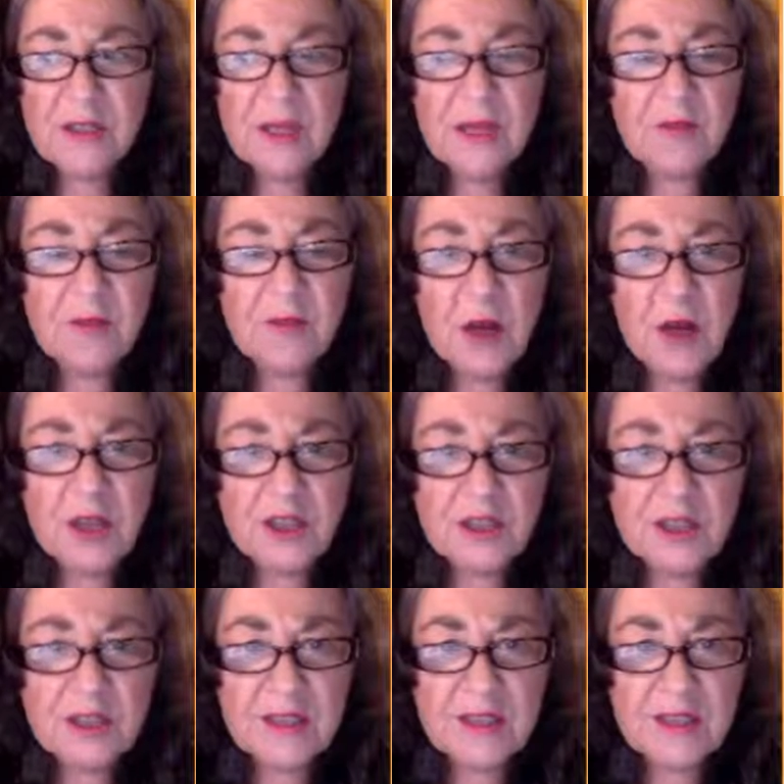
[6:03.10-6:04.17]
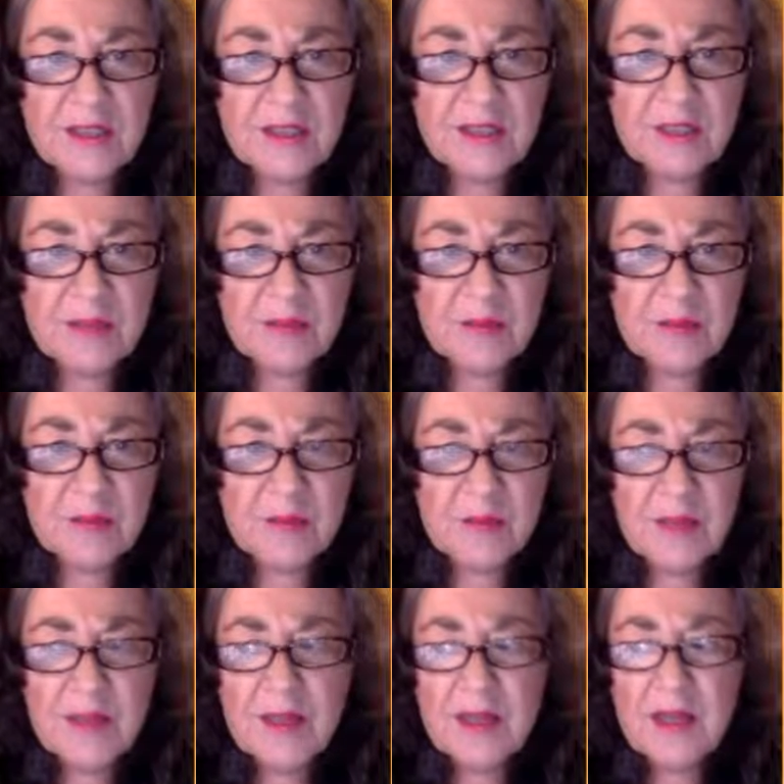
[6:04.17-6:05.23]
of consciousness
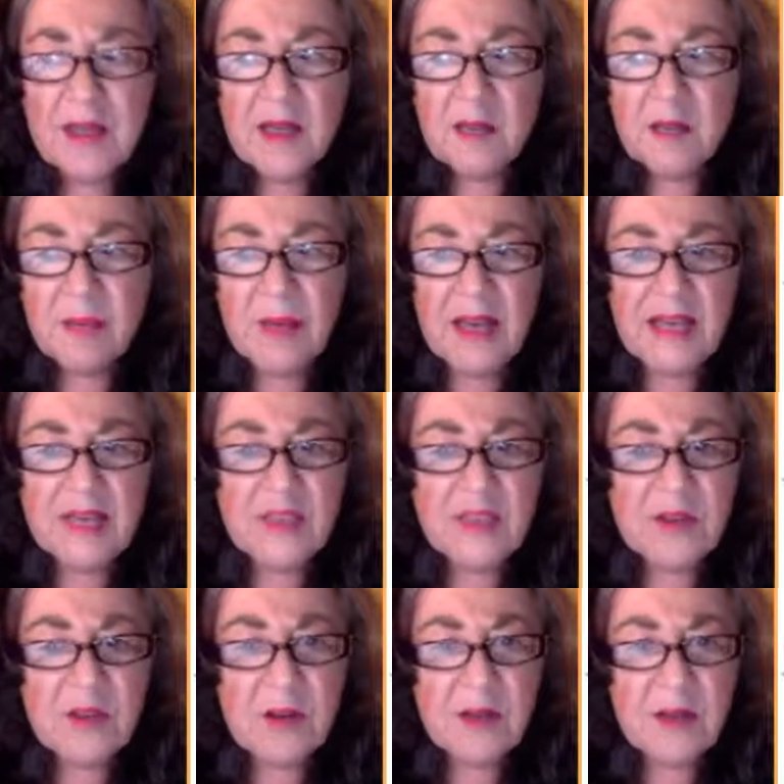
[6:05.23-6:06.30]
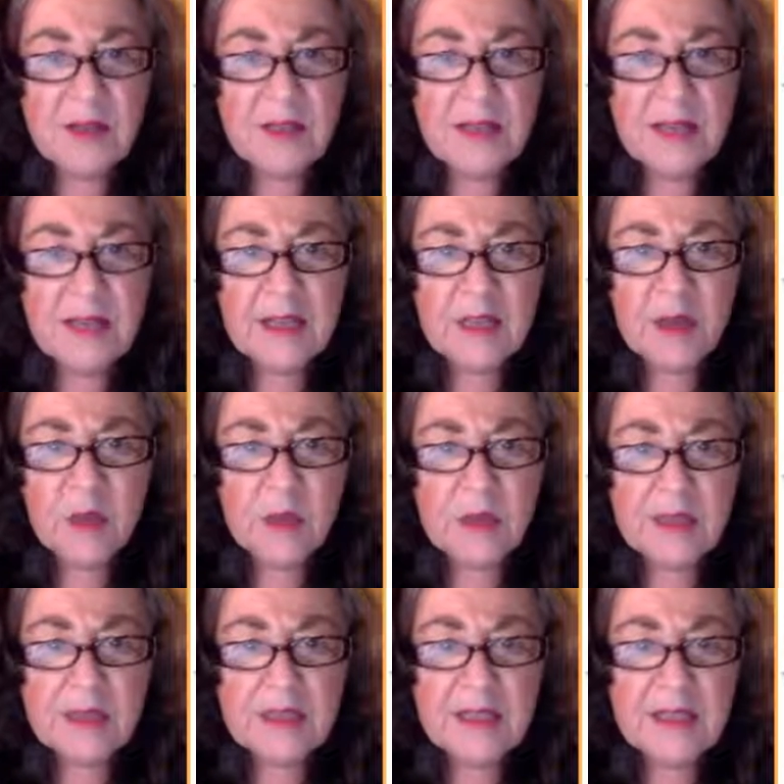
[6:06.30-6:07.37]
based on a
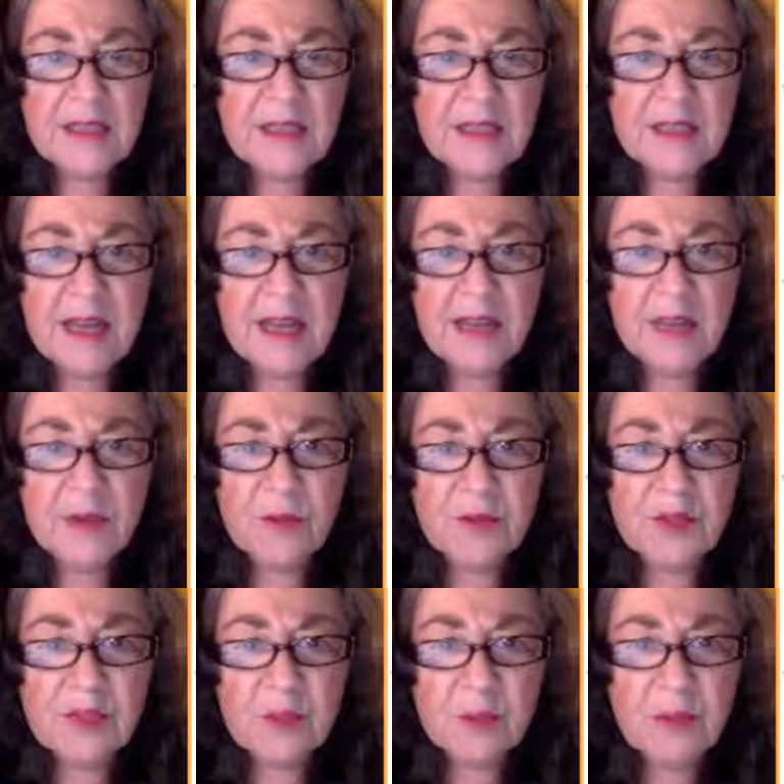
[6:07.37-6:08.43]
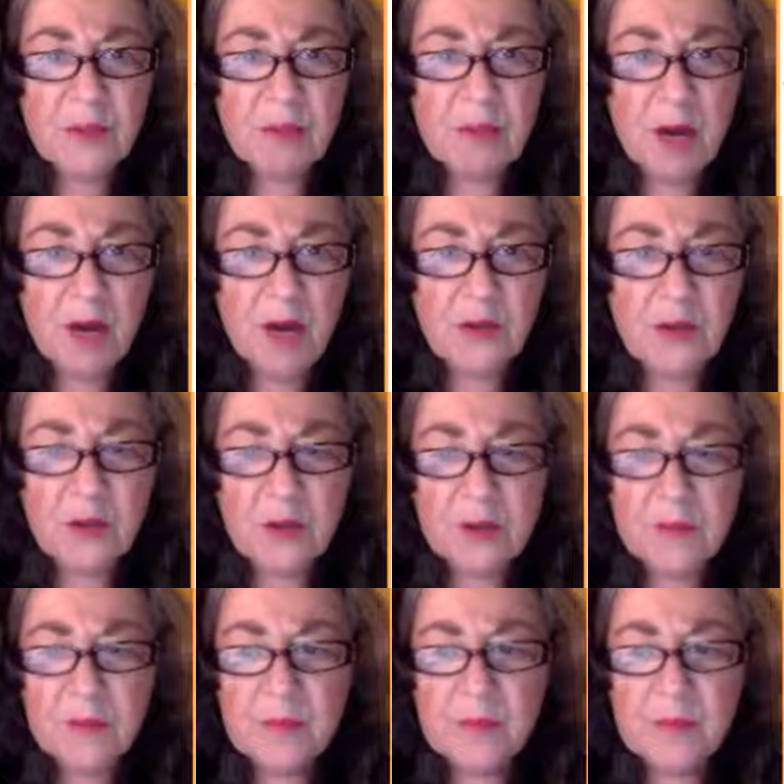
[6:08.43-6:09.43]
holistic psychotherapy model,